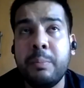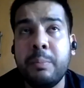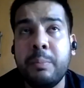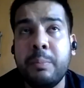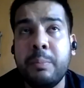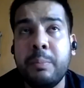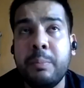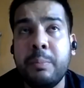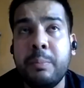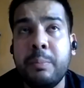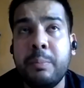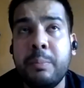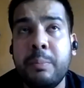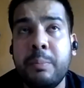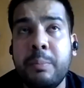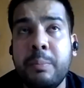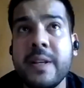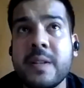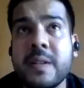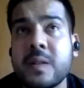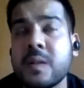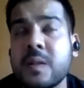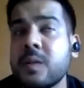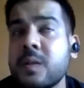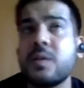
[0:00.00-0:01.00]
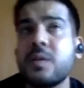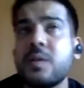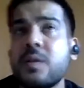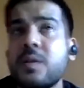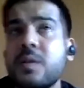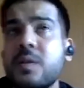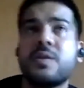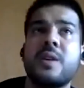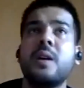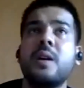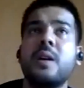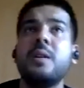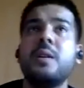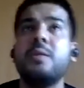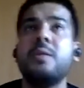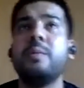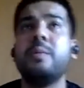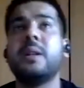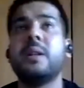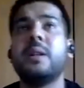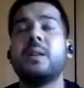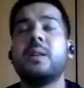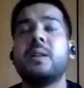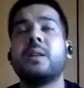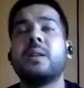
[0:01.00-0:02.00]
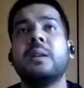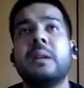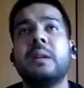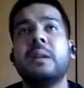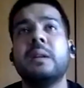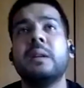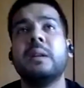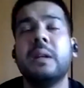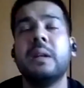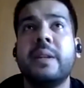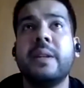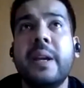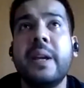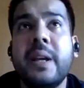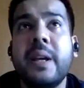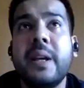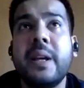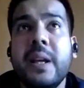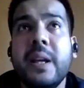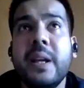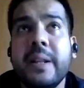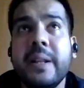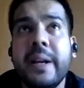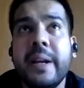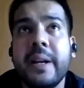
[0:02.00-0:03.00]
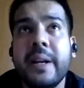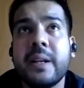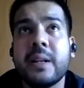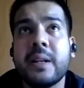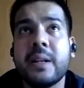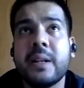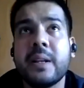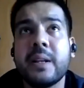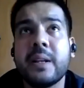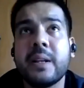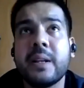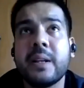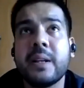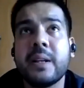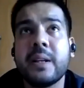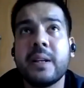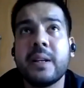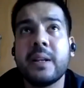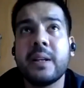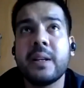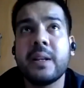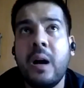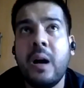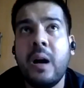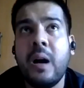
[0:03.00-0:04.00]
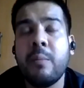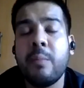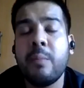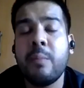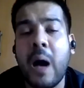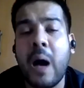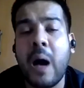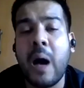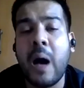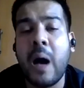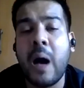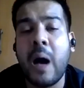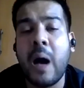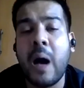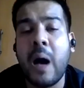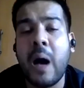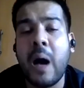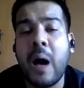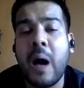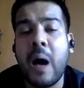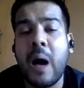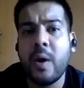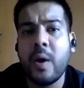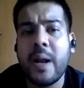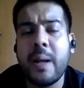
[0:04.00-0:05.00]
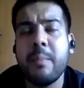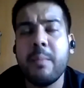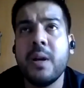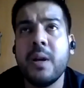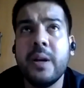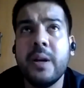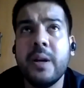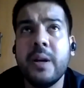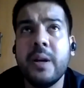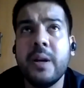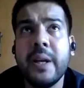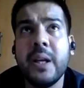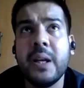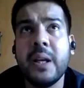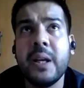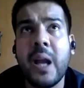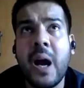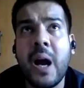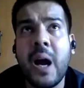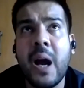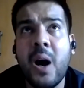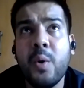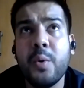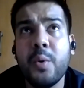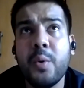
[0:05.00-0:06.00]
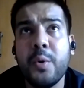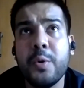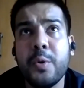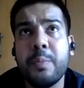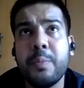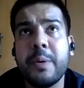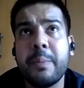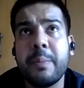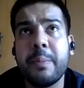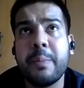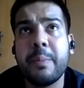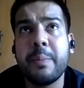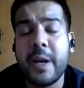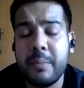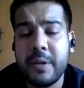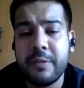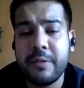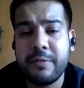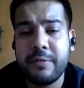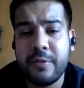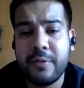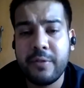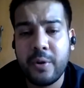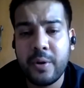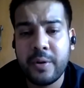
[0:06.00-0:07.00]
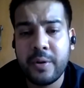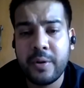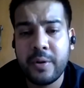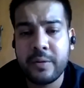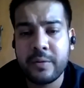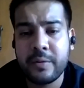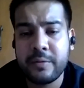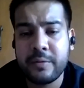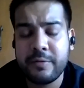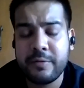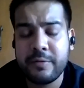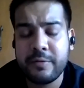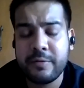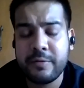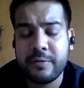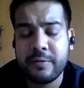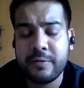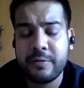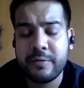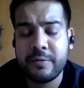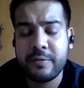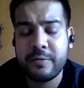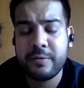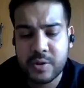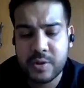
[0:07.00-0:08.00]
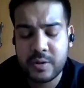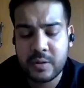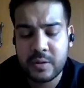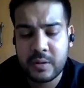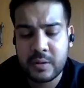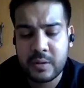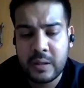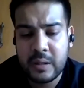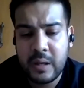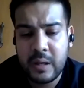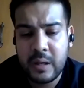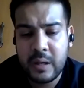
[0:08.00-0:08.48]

But I always struggled with thinking that how is what I'm learning now going to prepare me for the future?